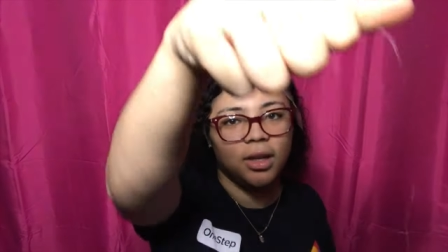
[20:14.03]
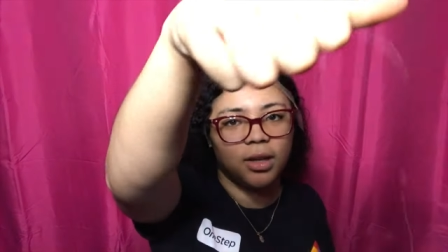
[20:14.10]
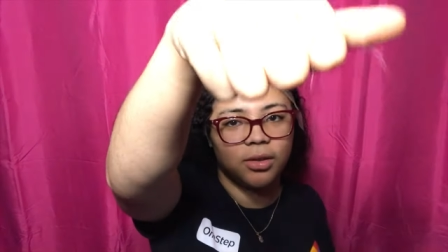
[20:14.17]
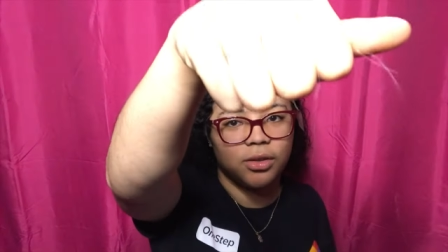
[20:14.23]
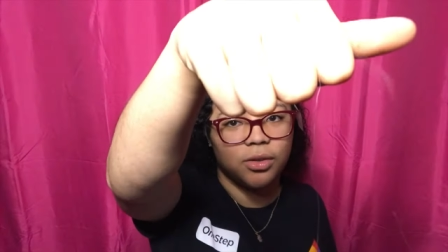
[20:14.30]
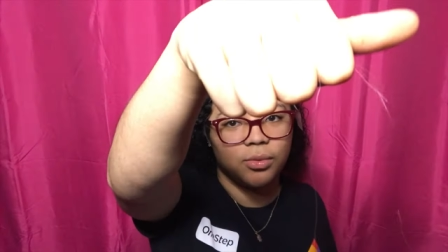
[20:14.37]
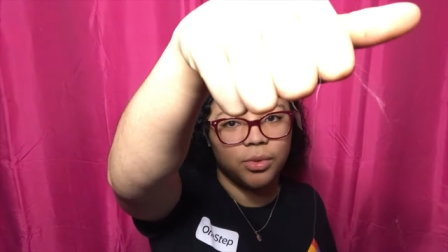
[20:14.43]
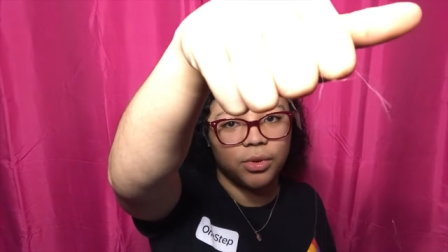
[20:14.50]

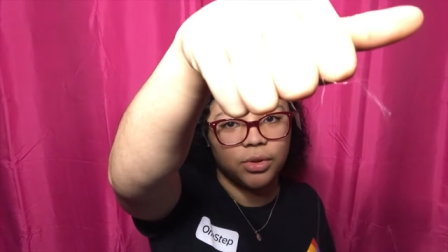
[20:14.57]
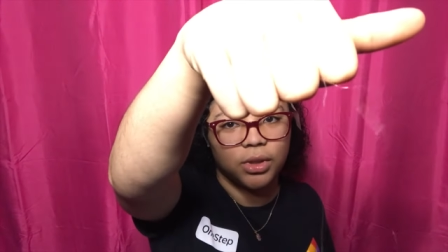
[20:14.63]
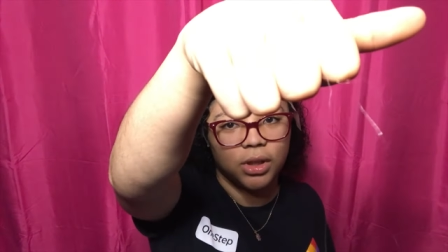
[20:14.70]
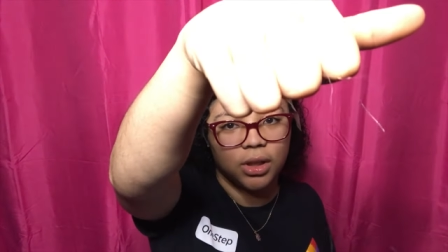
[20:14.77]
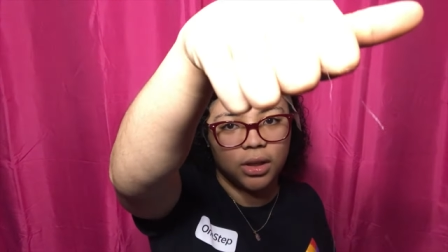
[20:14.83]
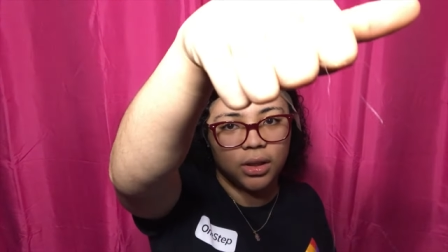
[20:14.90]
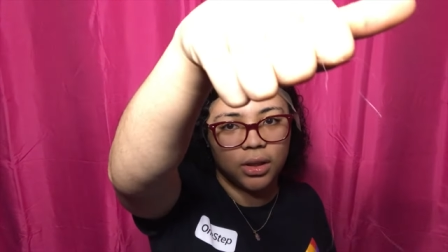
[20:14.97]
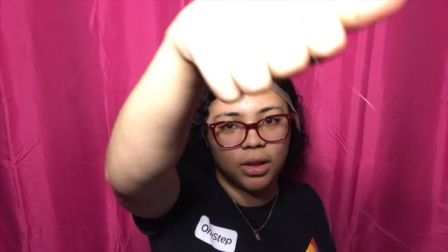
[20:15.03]
There's the real
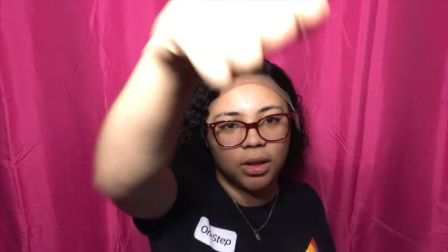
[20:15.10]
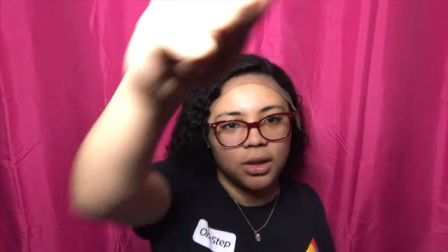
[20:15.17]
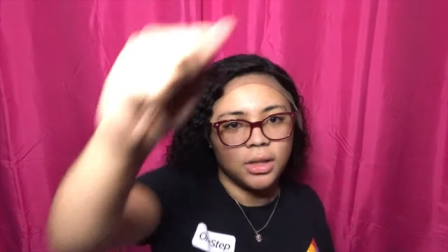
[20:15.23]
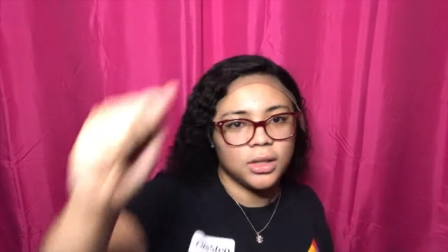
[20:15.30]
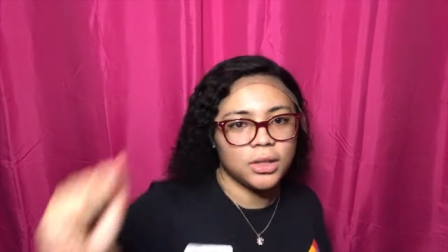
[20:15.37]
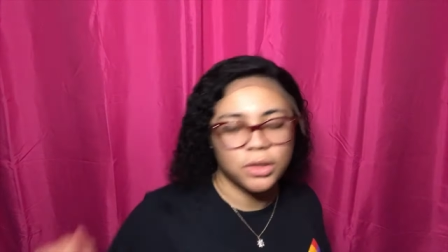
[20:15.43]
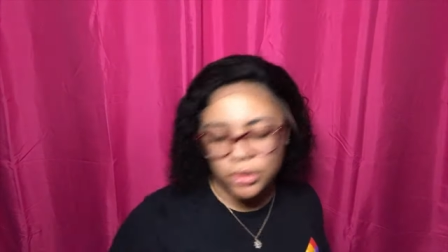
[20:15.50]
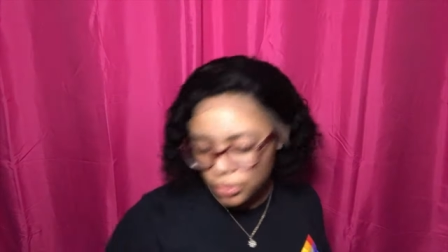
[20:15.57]
shit
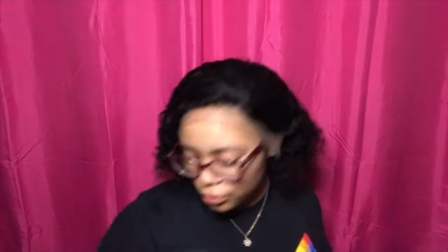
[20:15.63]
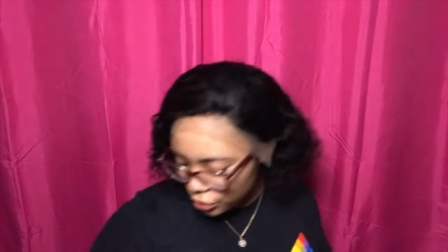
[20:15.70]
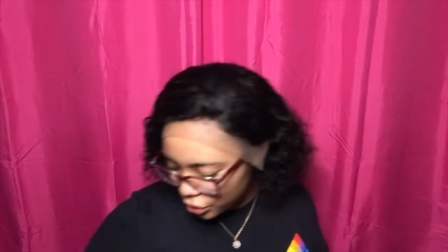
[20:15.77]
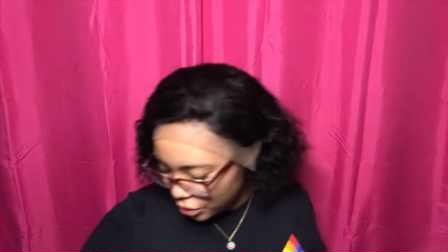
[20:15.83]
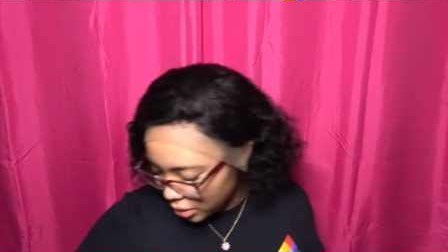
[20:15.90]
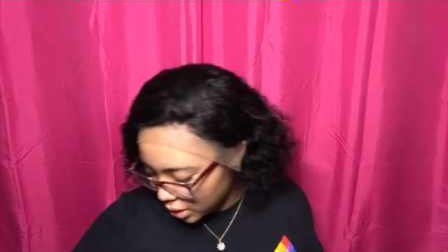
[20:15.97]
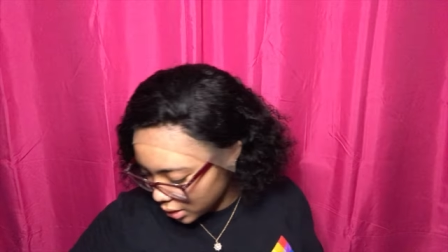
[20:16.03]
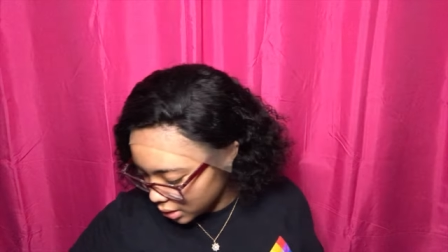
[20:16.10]
two
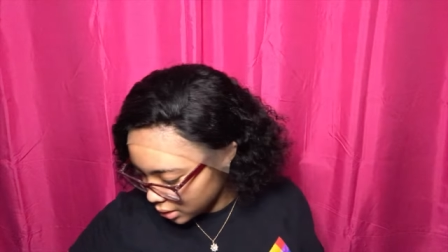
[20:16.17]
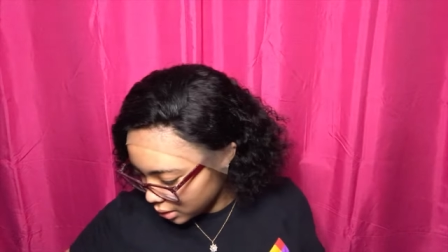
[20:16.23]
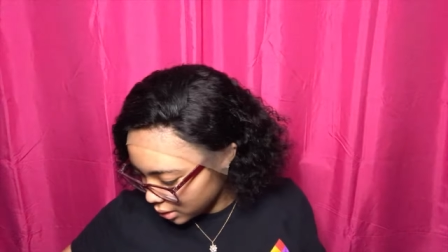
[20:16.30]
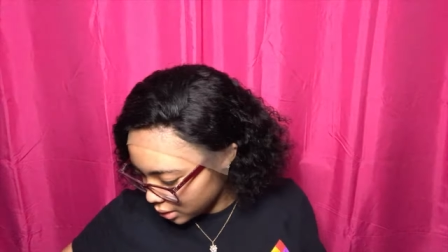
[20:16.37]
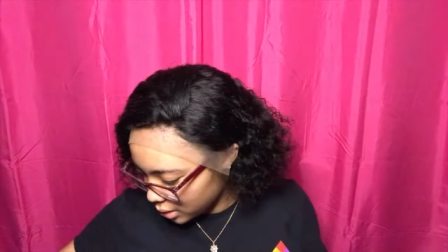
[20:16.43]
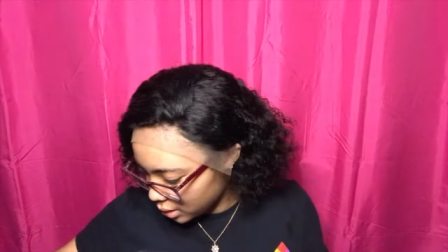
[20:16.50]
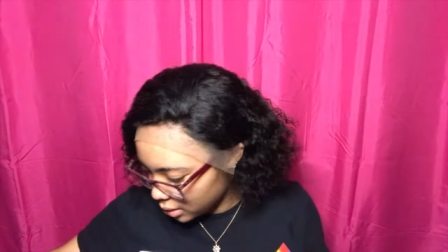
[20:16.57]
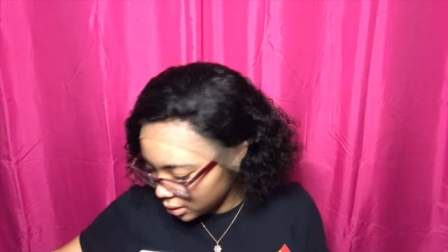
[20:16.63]
strands
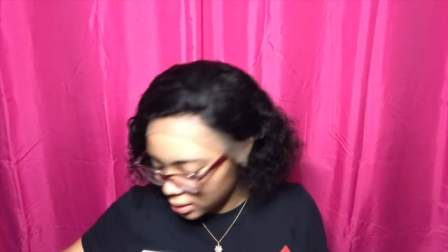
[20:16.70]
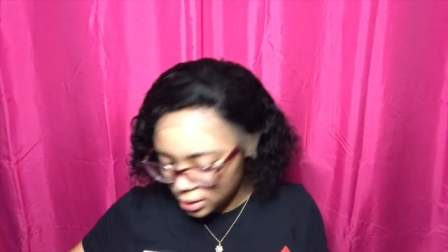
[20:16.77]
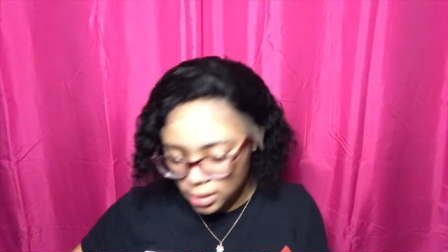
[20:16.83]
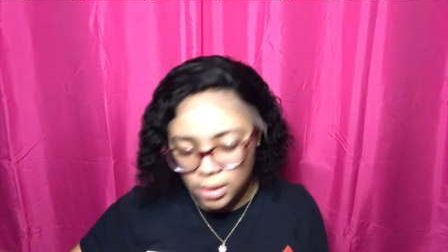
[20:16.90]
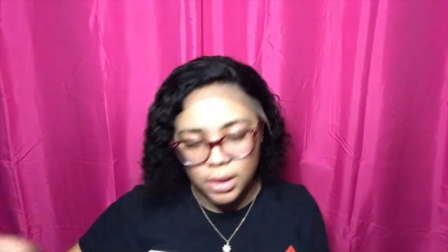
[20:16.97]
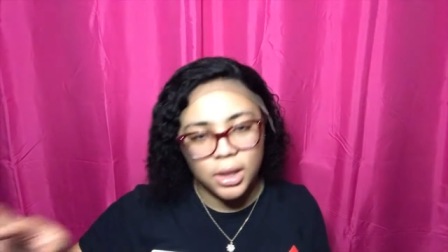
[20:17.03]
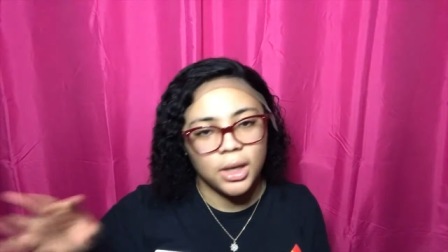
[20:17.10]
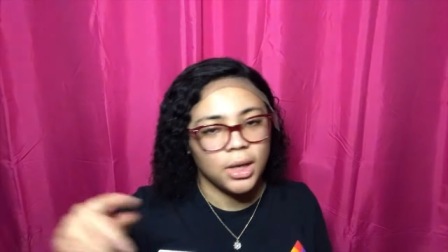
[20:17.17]

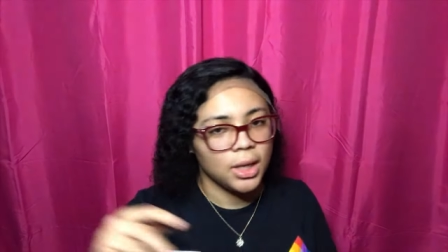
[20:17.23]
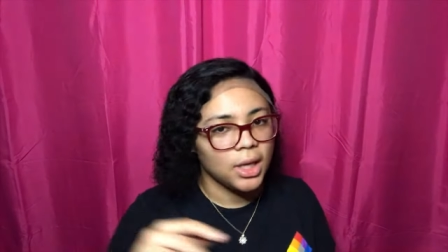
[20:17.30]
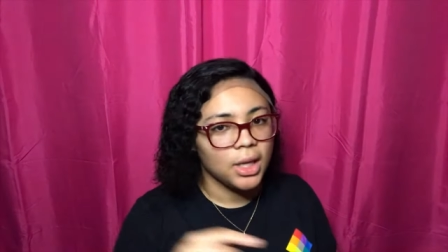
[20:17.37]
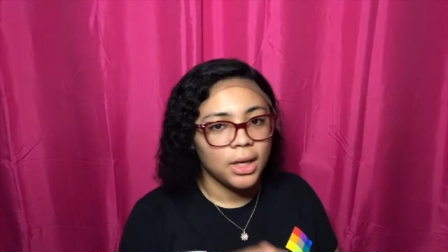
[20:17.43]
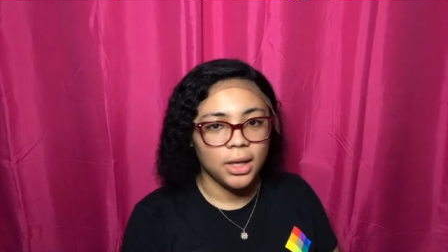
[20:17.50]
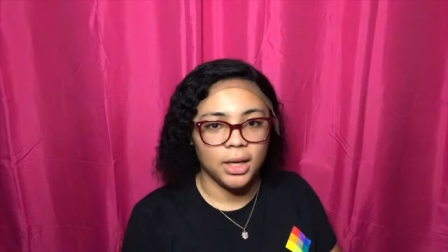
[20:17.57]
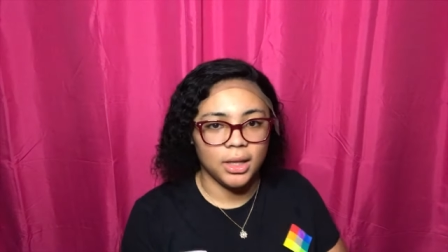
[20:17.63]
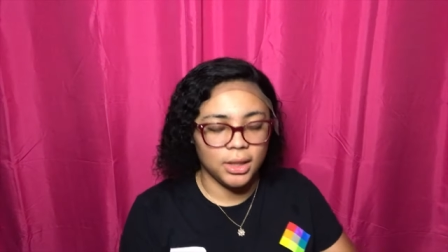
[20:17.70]

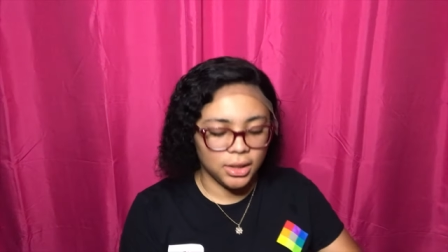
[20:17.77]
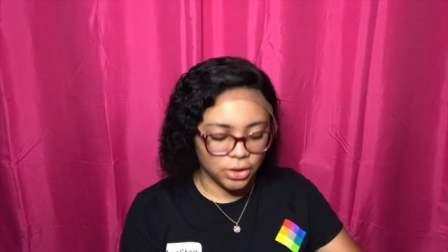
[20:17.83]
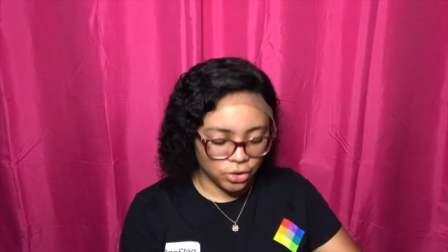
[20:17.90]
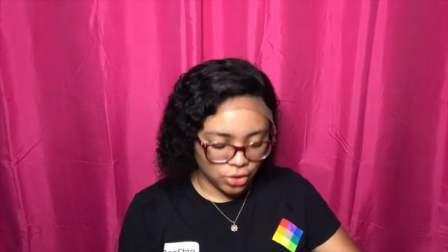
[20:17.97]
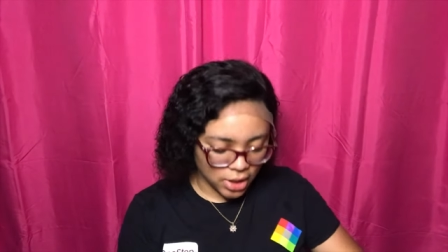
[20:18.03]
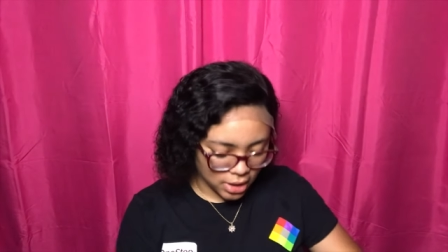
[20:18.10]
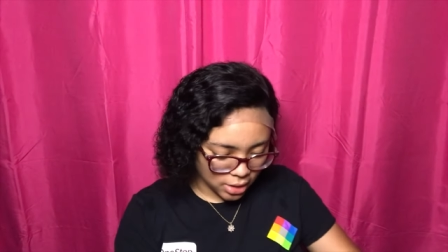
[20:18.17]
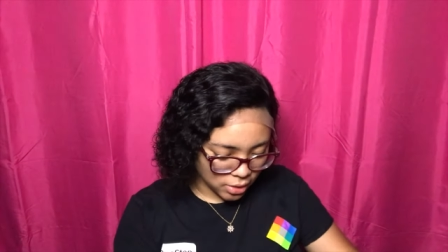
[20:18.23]
now let's
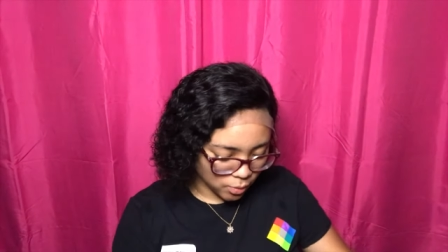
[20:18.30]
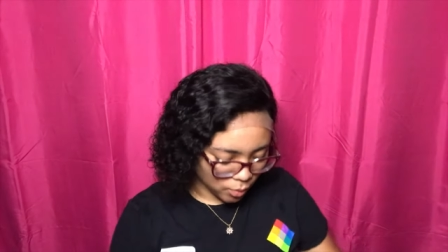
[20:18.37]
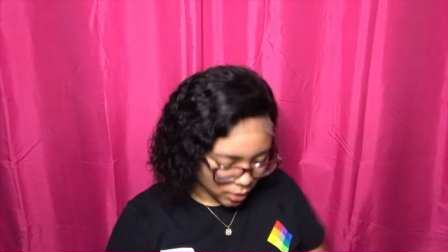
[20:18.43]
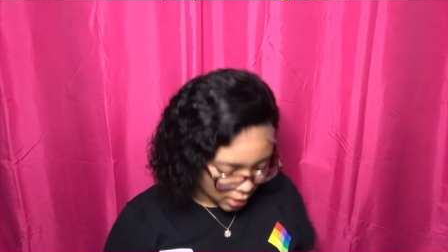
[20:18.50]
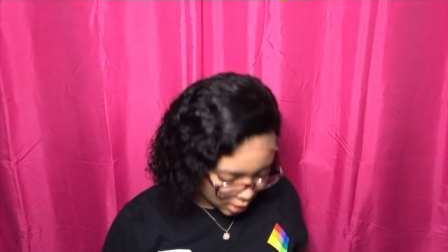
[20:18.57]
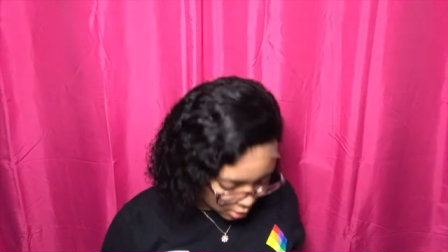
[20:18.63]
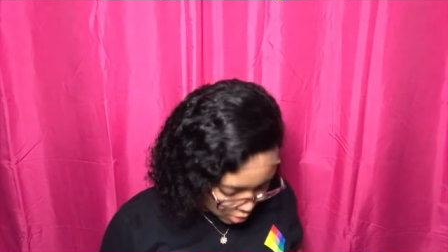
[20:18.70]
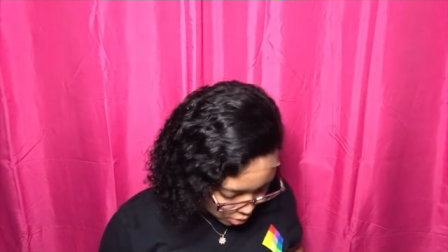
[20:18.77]
try this
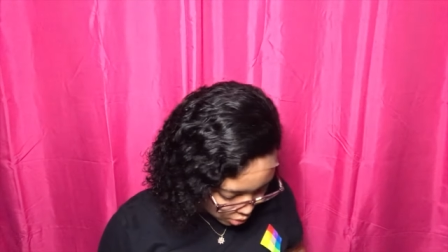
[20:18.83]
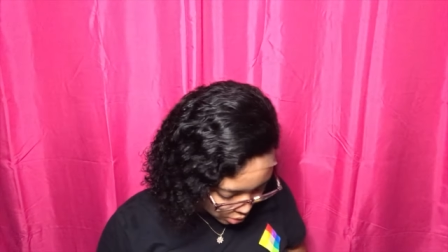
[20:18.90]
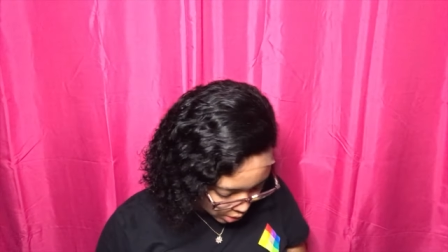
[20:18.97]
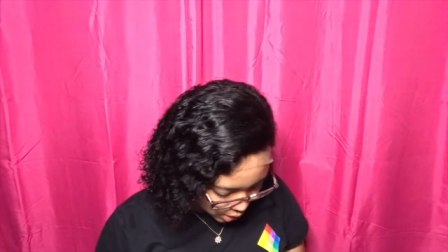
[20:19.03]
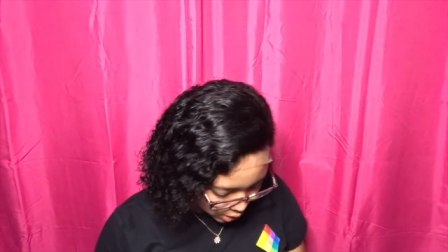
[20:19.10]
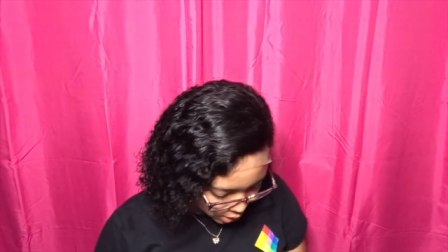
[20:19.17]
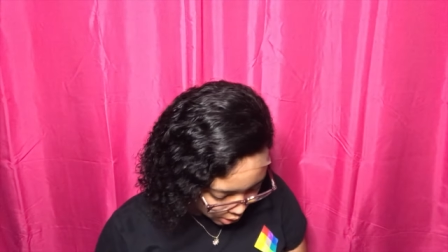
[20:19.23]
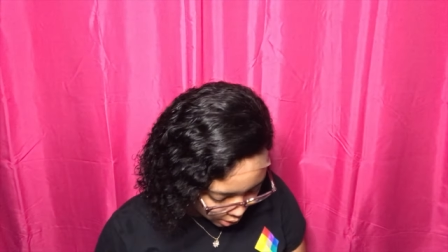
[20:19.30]
wig on